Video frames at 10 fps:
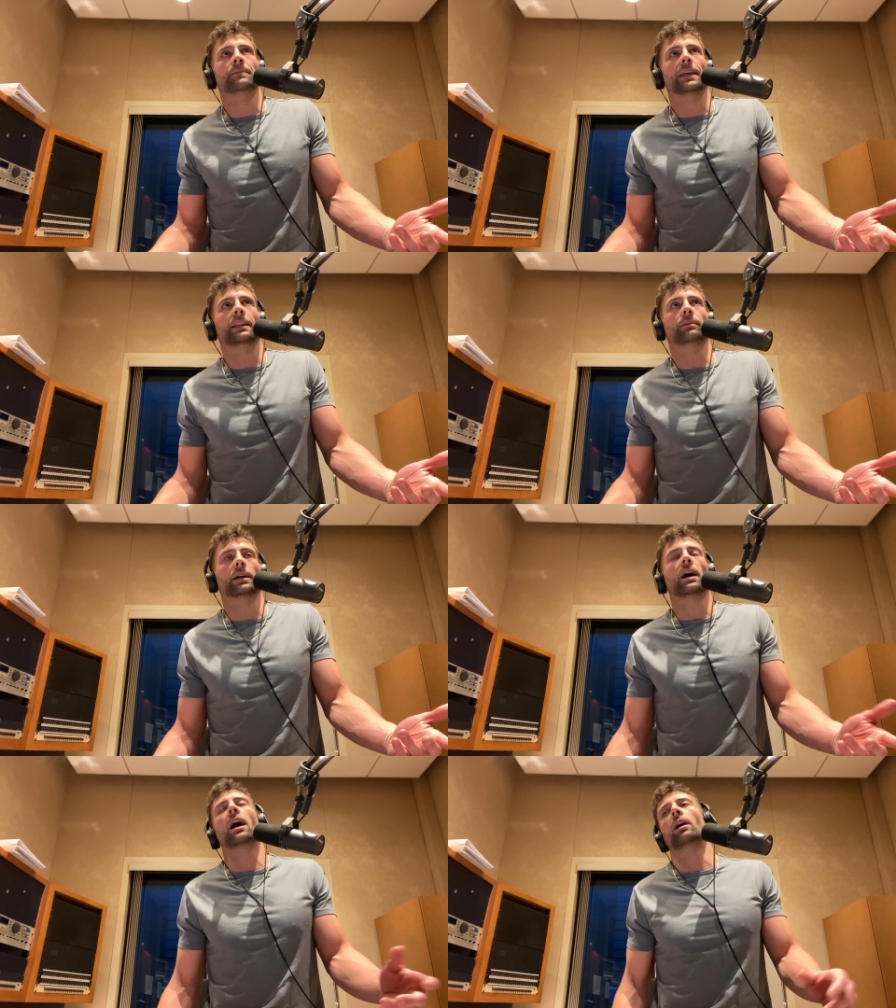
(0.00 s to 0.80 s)
And they'd be
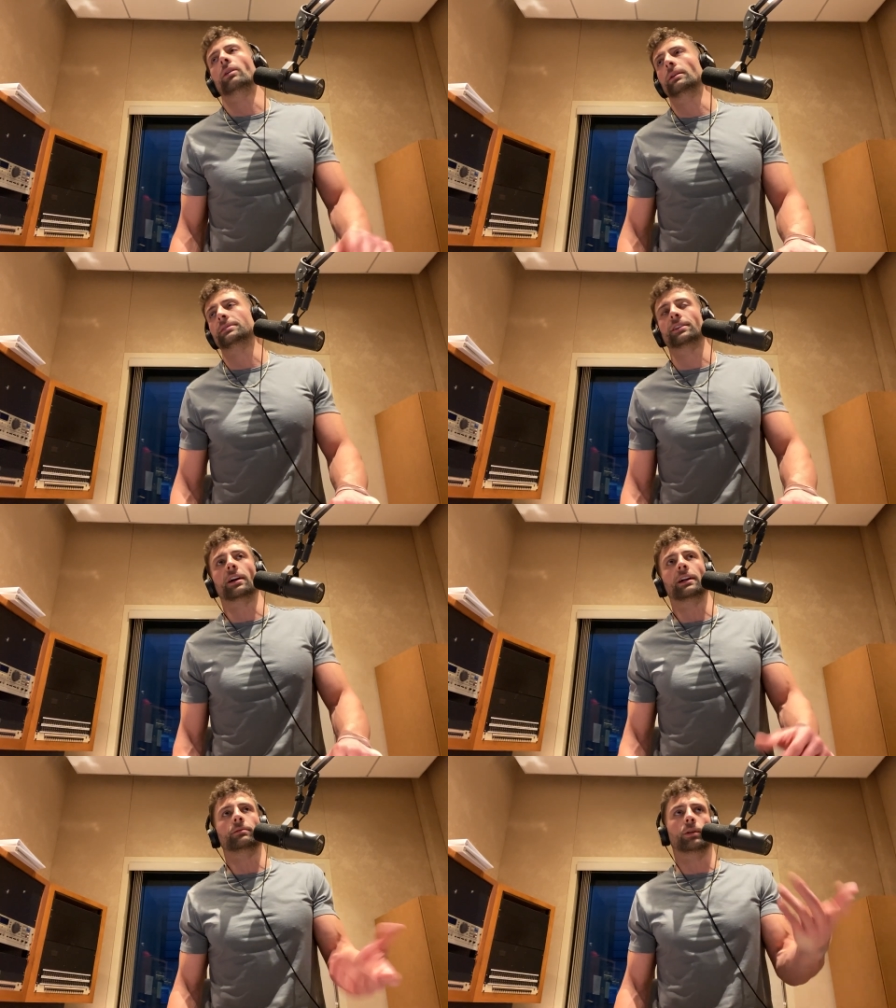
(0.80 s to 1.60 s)
like, oh, I'm
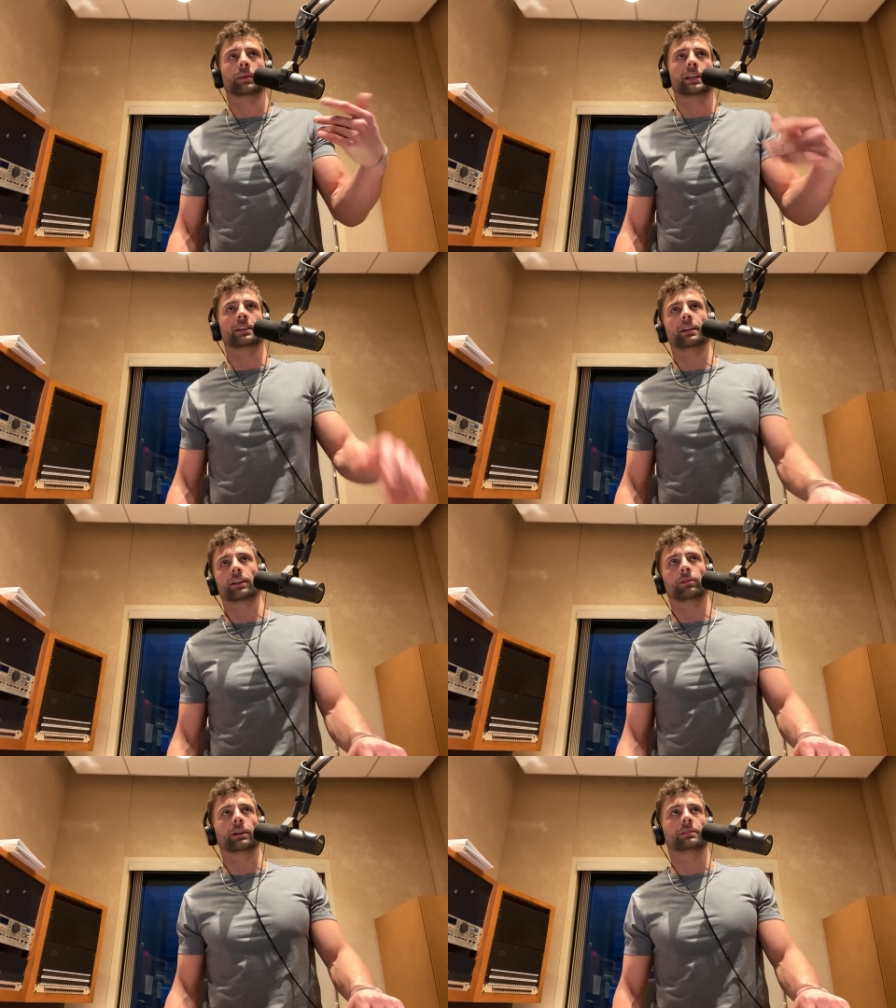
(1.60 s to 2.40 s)
sorry, we'll make you
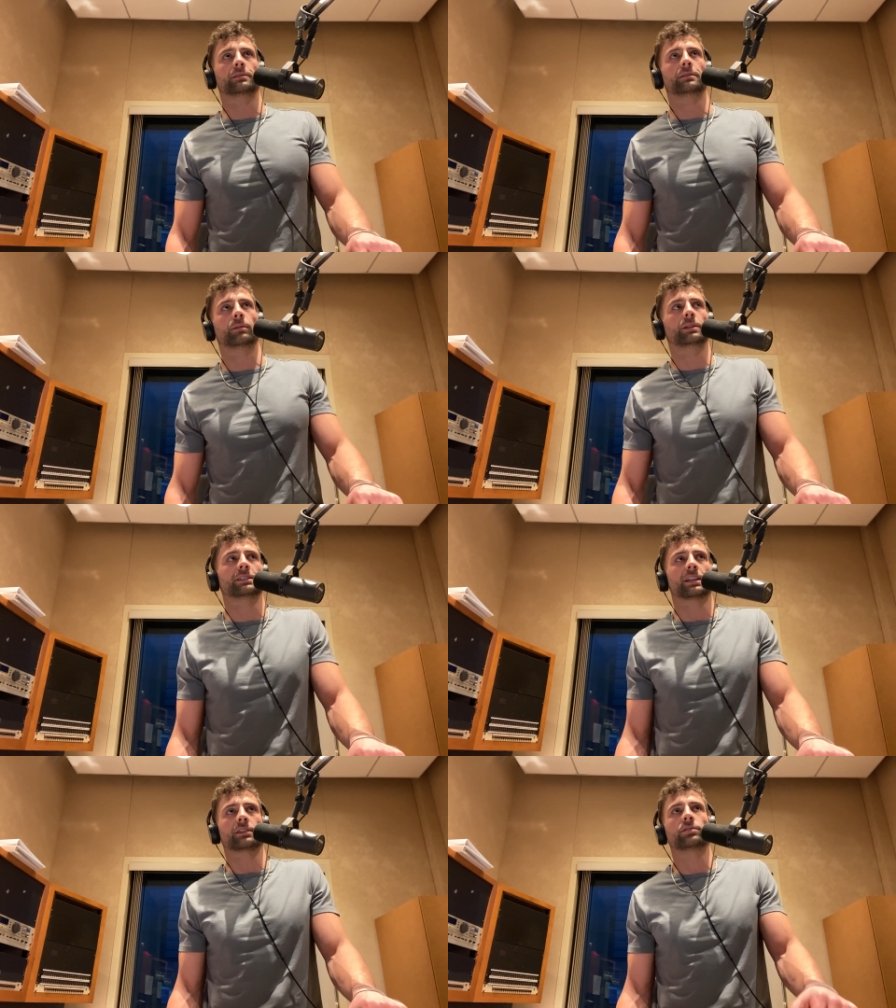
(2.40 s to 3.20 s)
another one and we
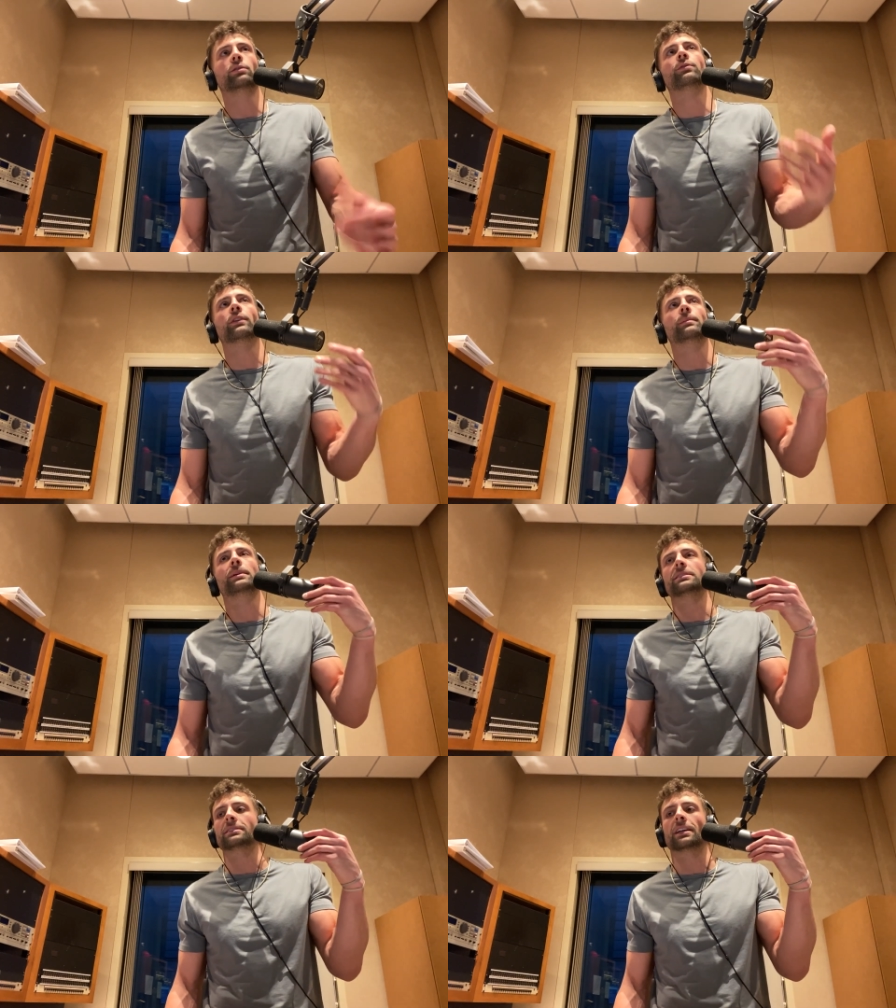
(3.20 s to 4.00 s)
just got two free
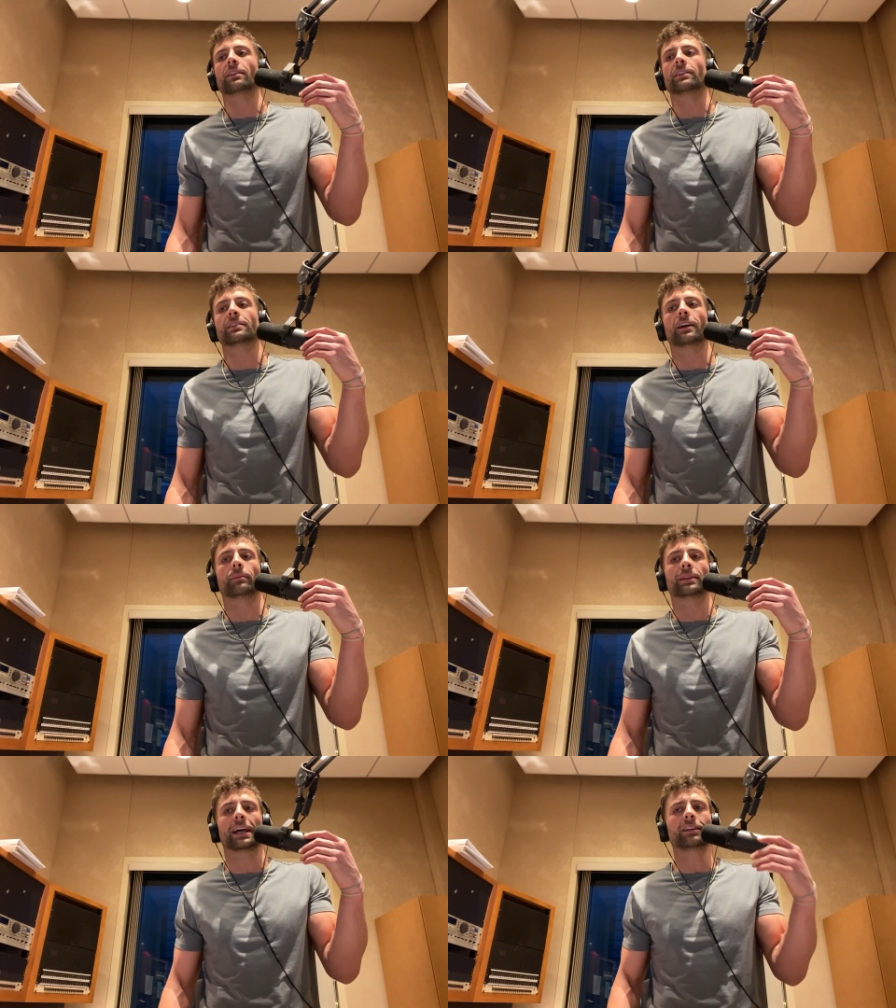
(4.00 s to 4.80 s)
pizzas every
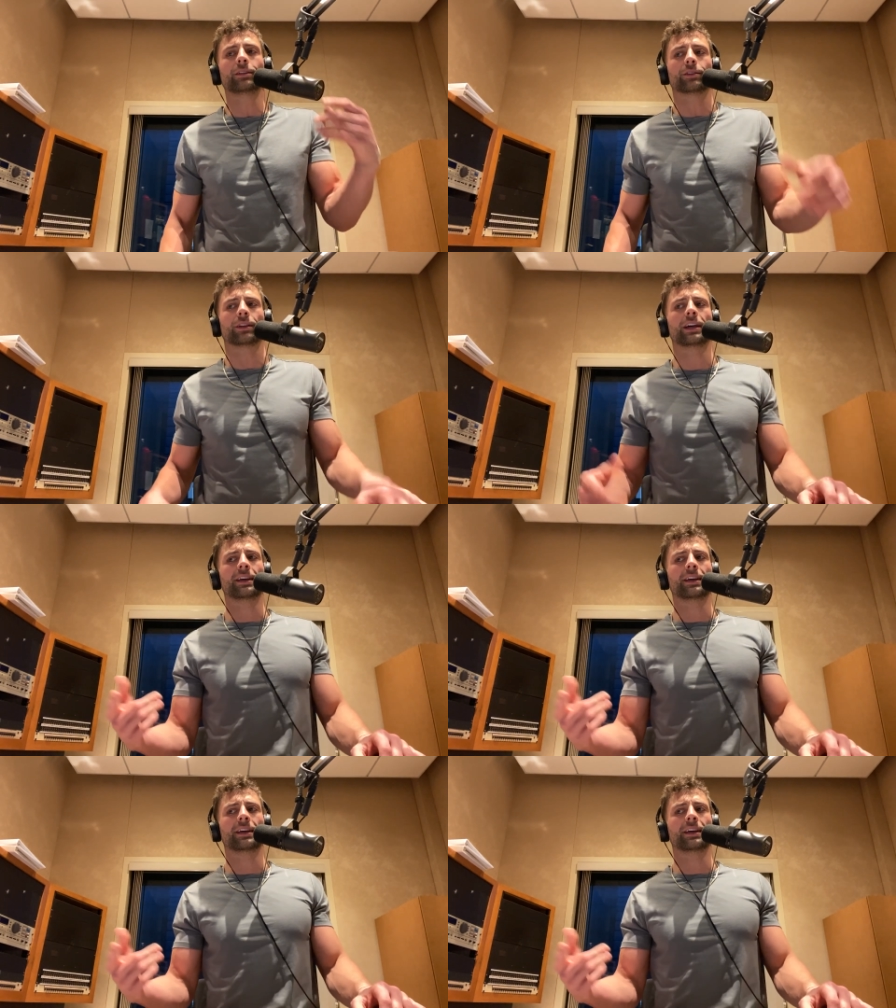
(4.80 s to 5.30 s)
time. But that little